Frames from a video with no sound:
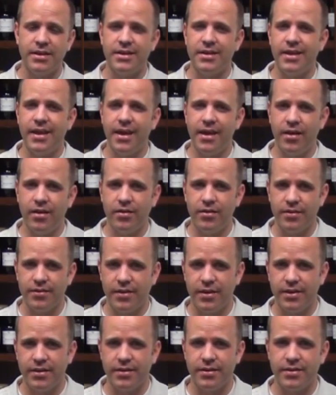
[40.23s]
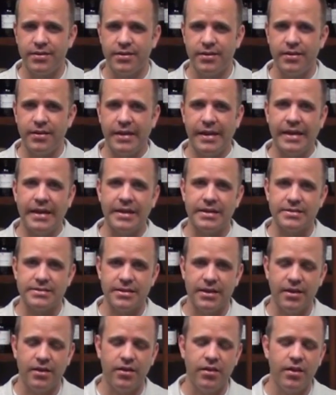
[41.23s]
inhale and then to
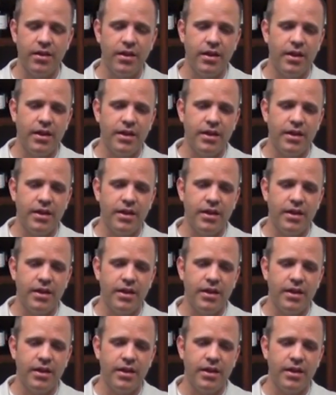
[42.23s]
exhale